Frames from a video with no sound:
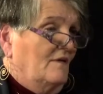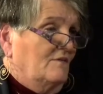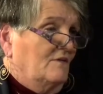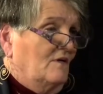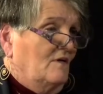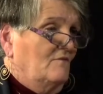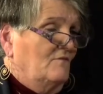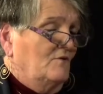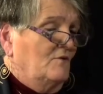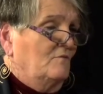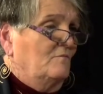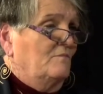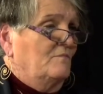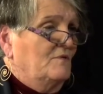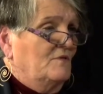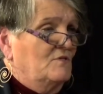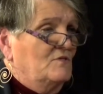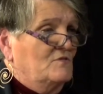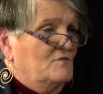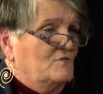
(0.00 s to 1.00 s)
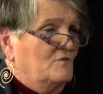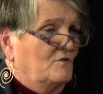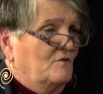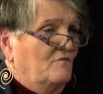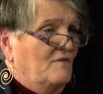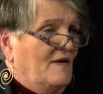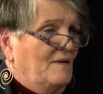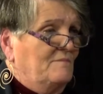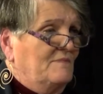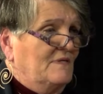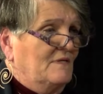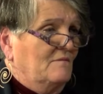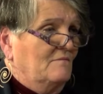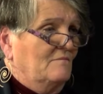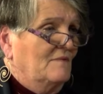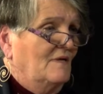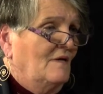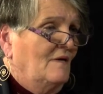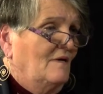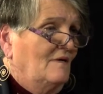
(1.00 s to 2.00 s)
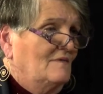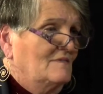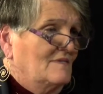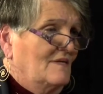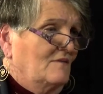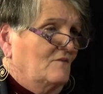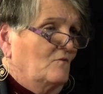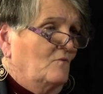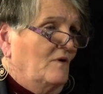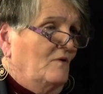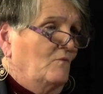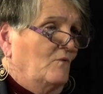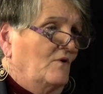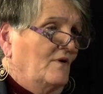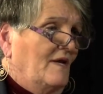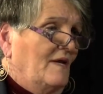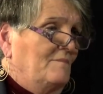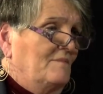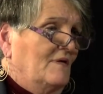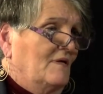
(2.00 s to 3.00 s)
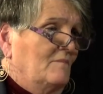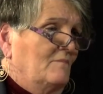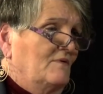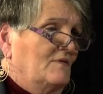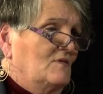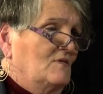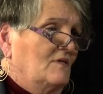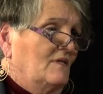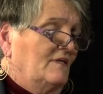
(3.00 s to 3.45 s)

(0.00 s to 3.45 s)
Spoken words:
the governor, just sort of is that the right word? Abdicate, but